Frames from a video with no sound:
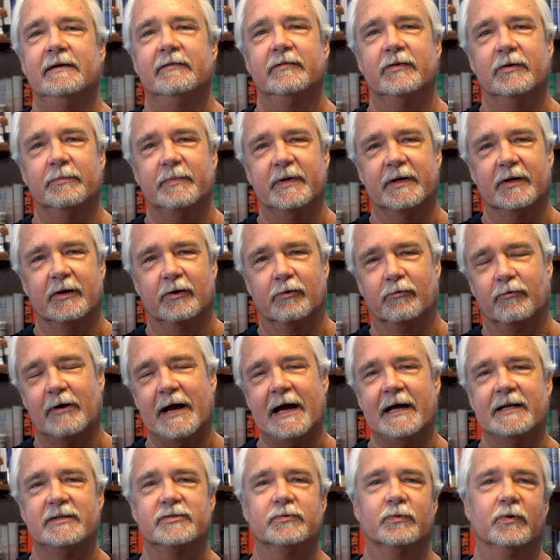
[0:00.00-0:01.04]
There had been a
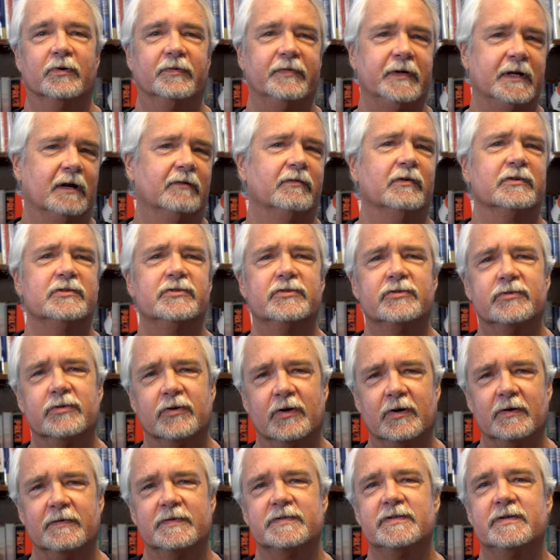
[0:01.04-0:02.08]
gradual, you know,
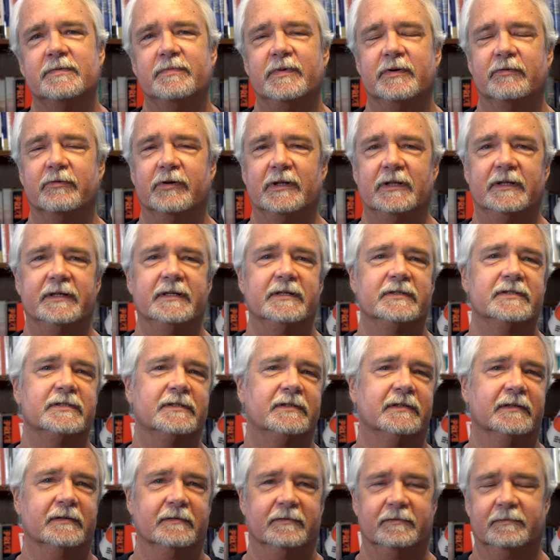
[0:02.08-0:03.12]
serfs had been
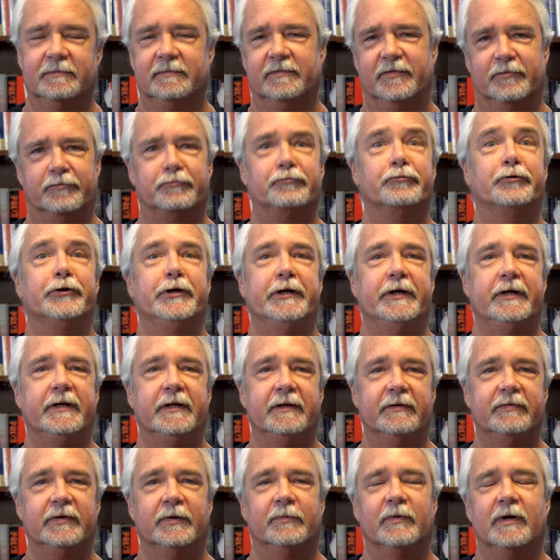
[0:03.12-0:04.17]
released,
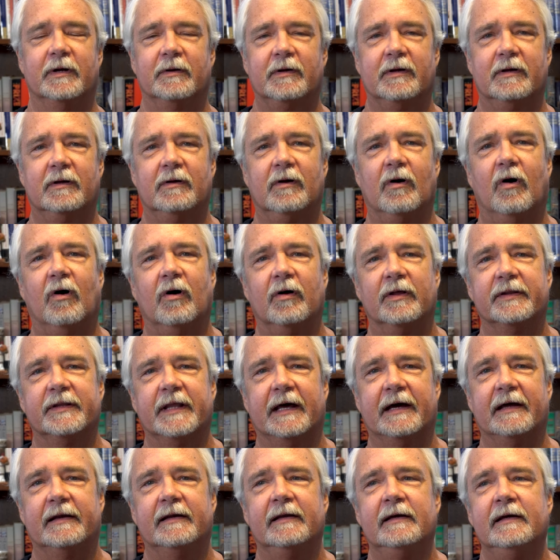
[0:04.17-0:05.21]
freed, if you want to call it
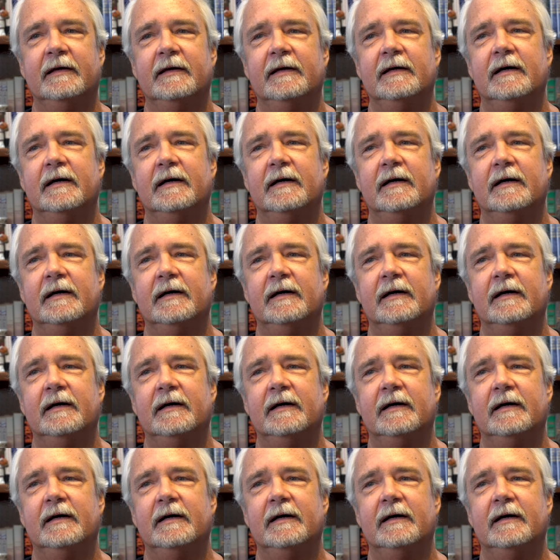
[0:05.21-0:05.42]
that.